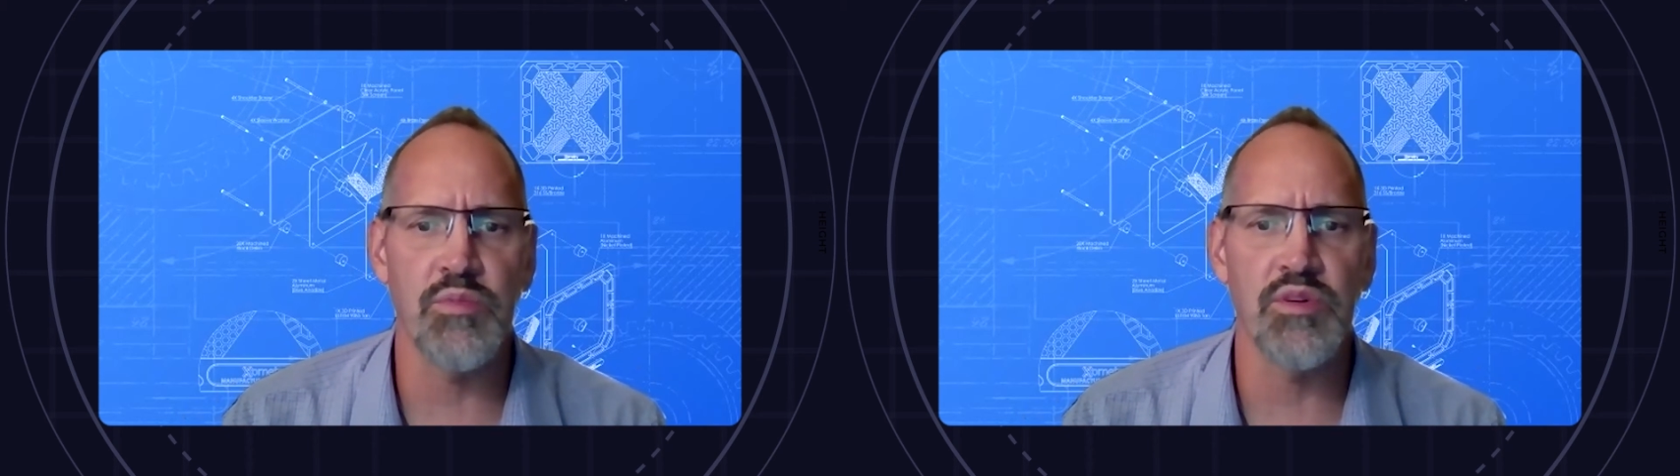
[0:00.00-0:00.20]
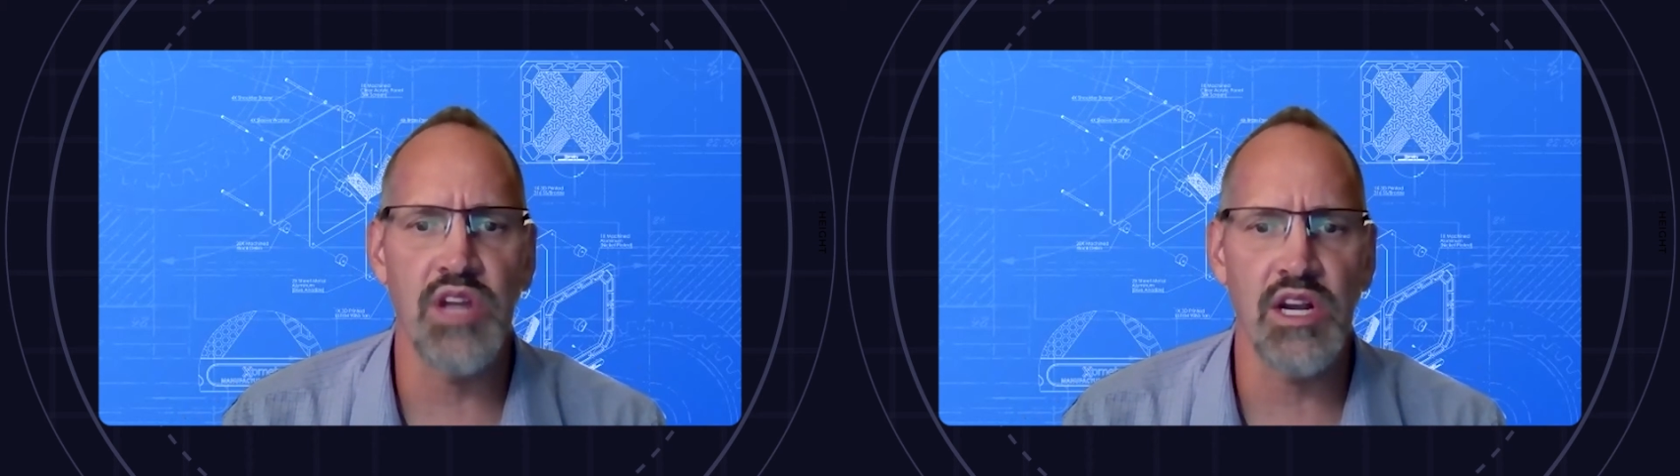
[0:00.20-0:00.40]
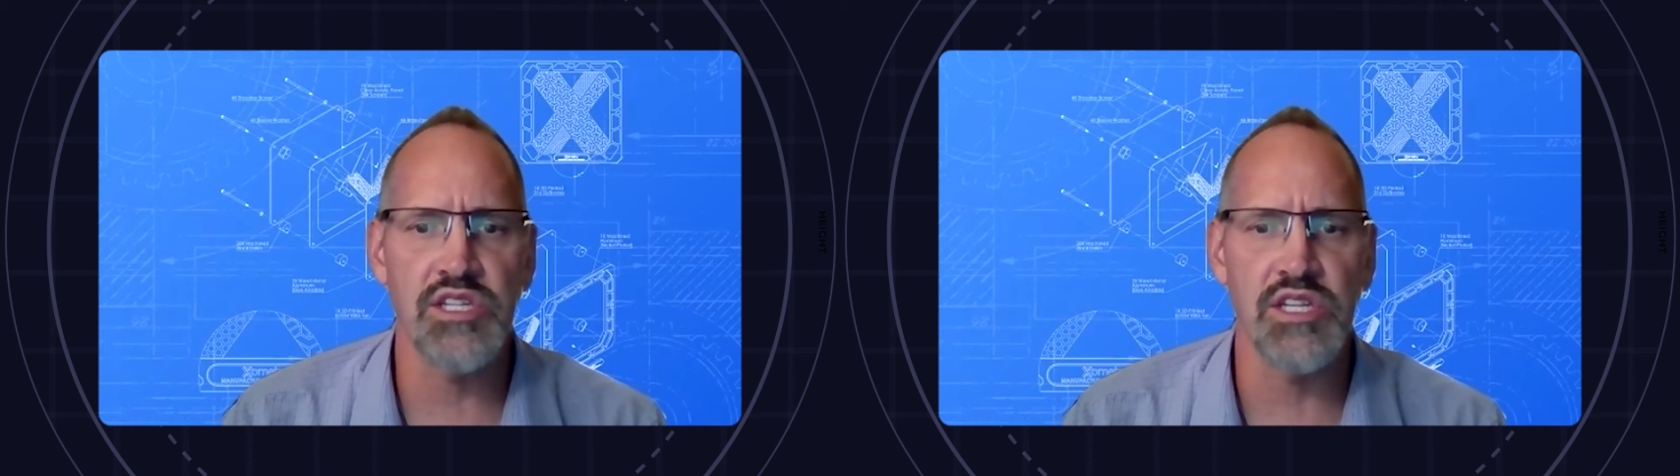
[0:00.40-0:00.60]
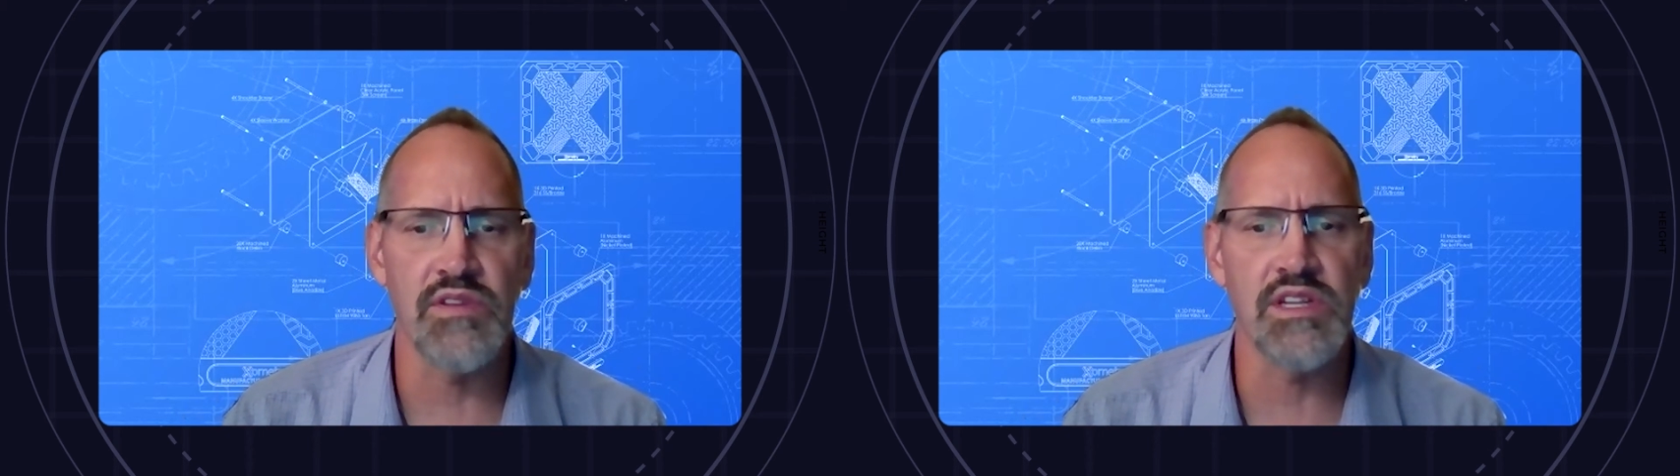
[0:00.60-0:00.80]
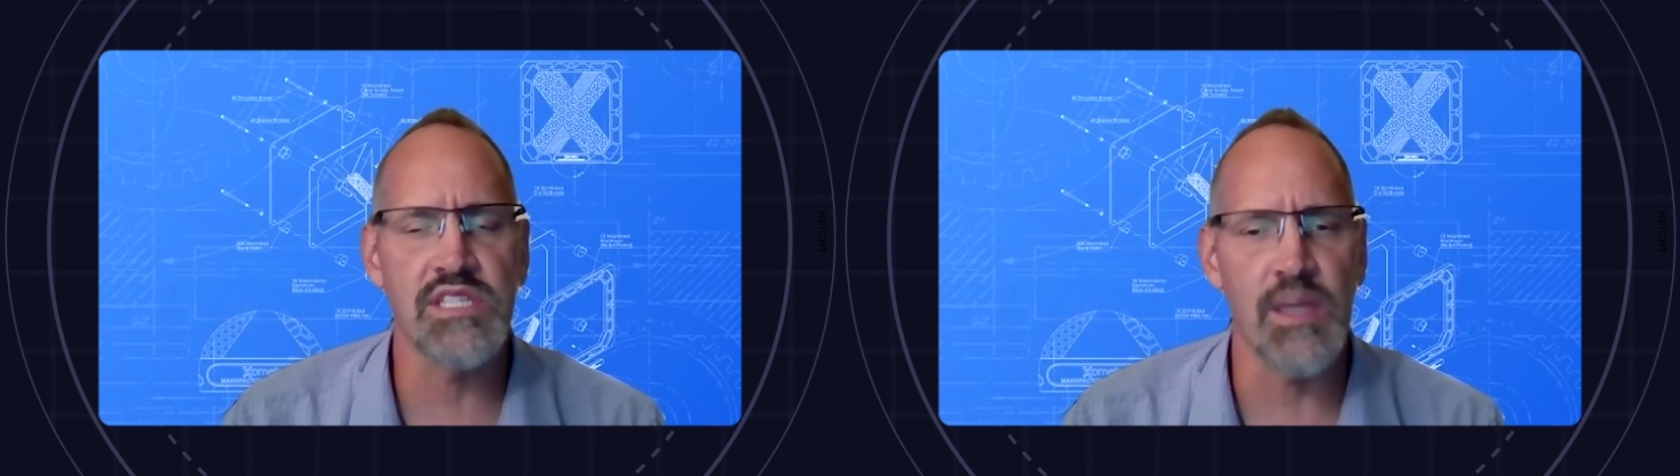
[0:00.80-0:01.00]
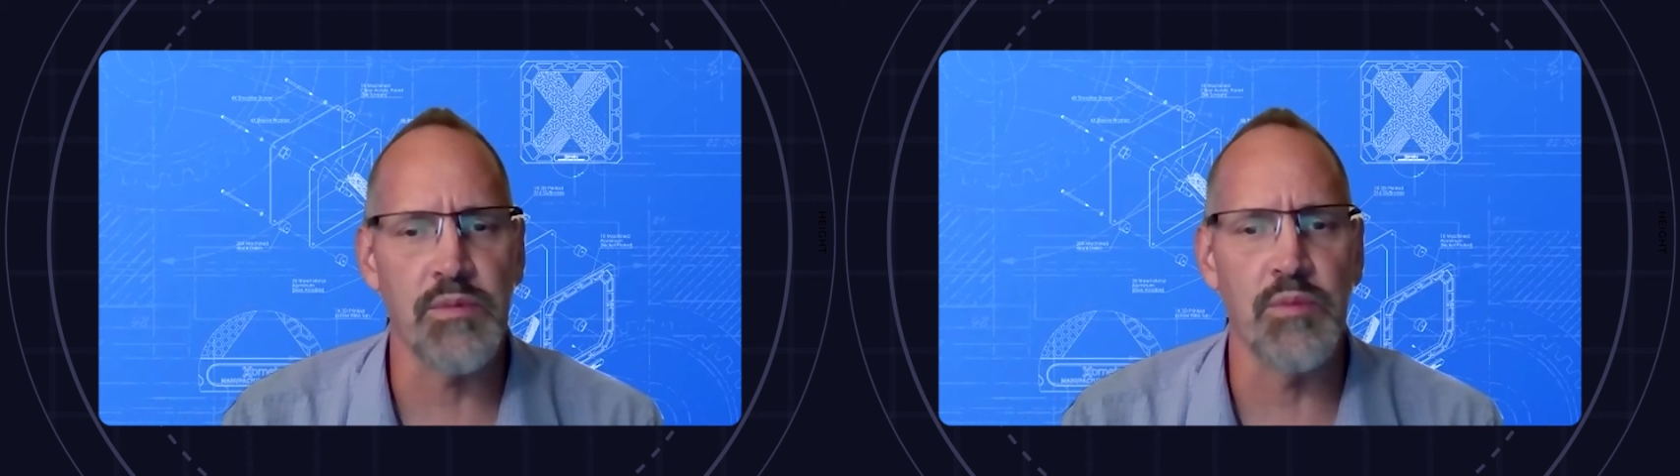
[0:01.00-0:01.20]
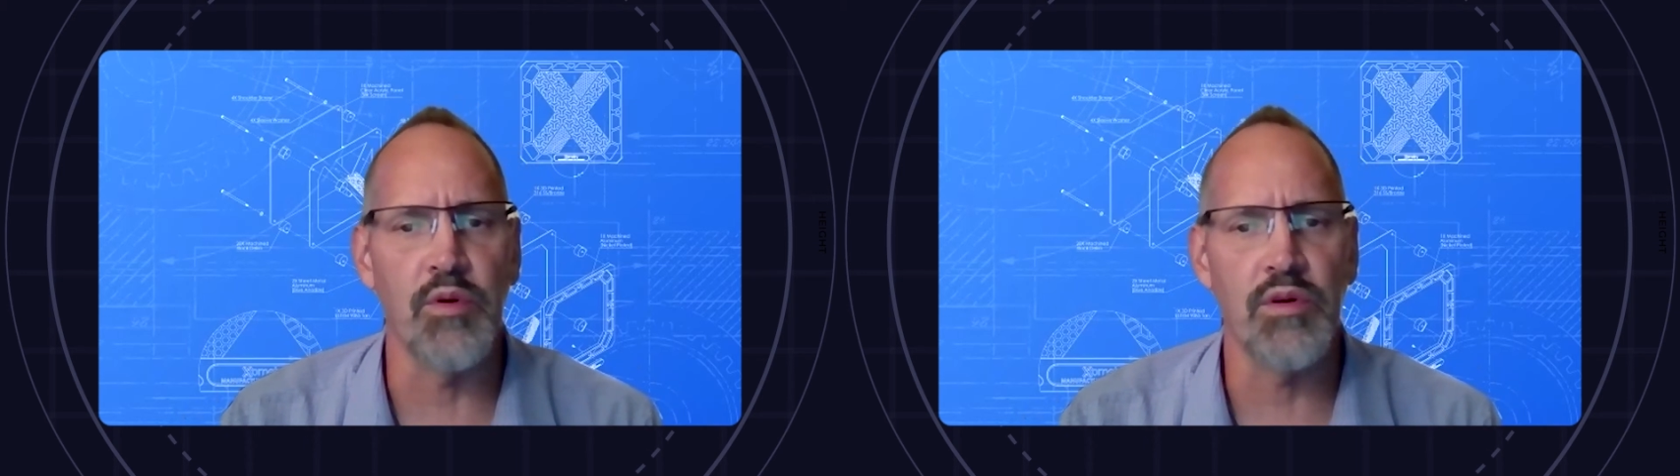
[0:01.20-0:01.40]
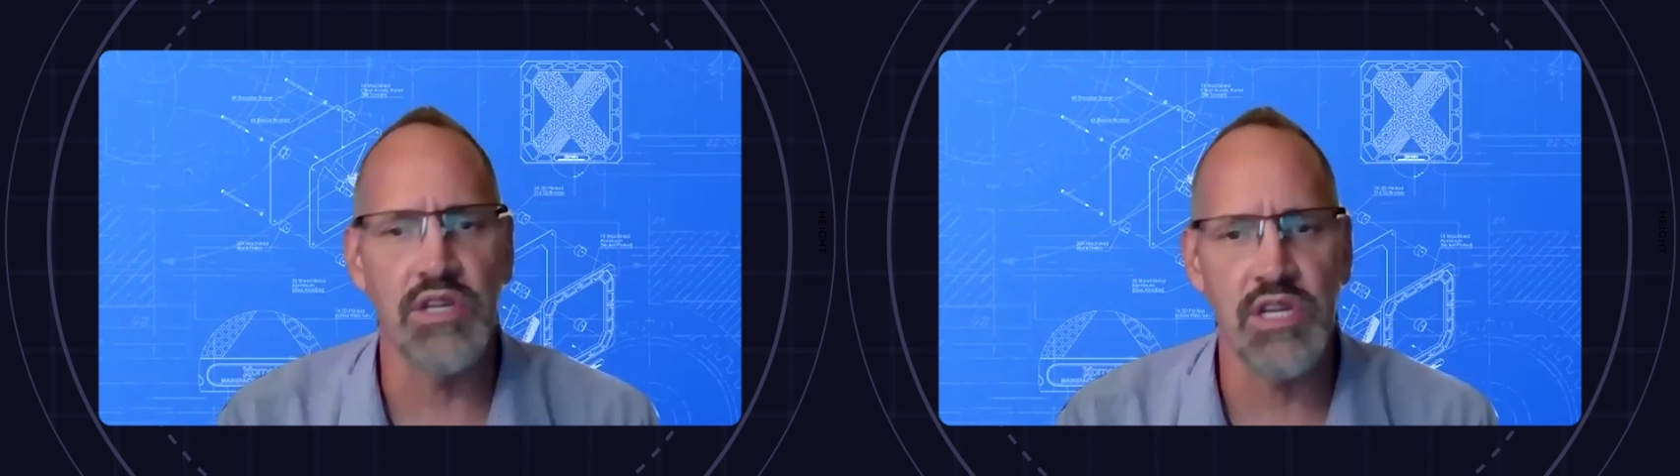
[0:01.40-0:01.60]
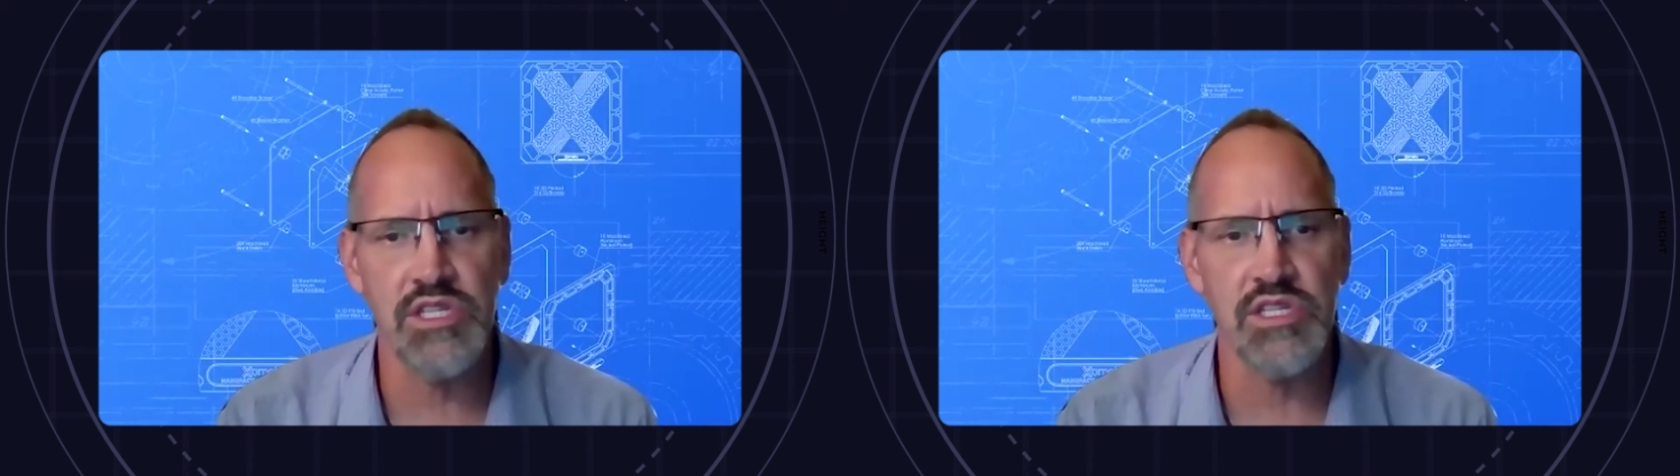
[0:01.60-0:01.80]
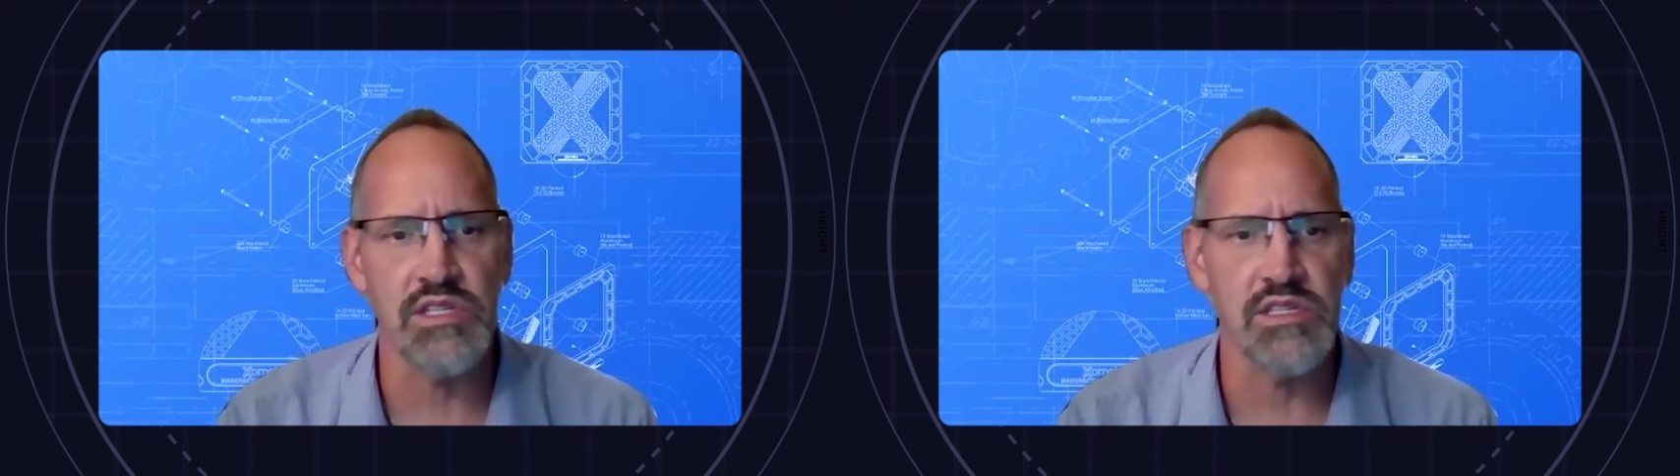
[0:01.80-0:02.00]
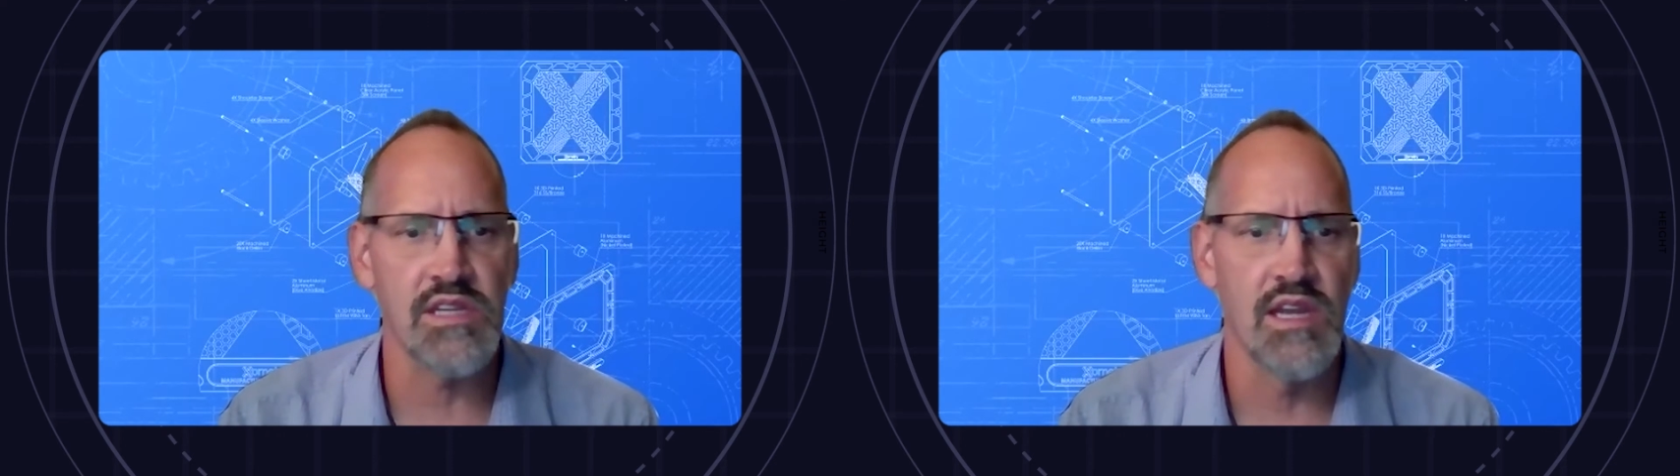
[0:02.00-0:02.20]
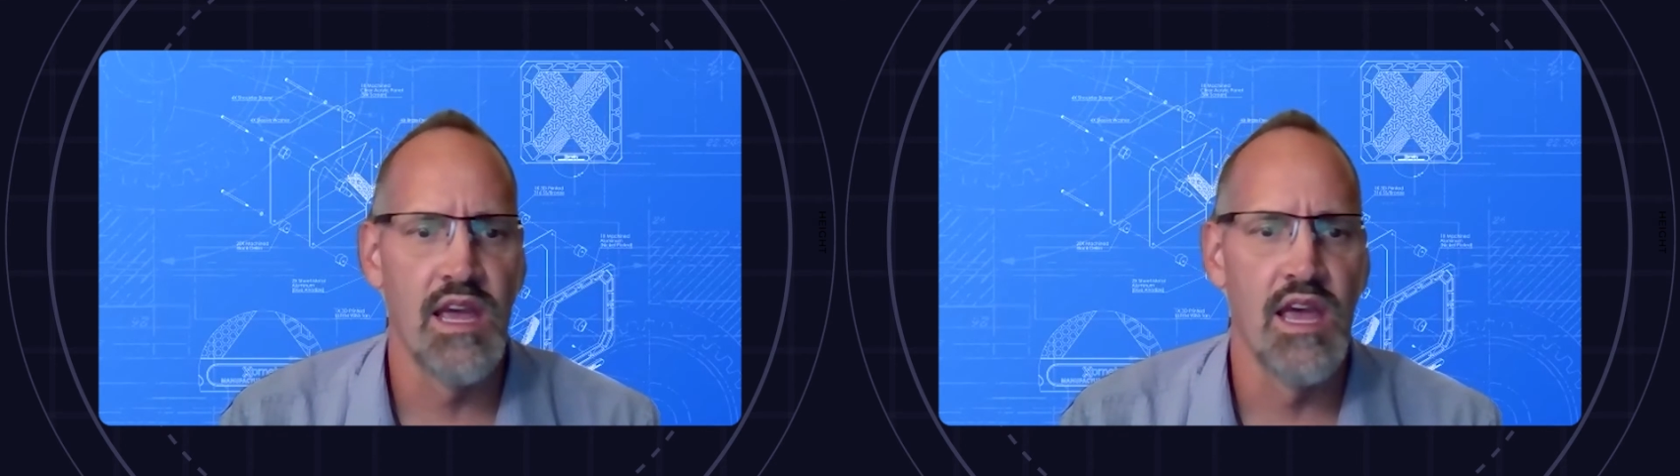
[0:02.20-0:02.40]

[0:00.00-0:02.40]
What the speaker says: production of acceptable conditions.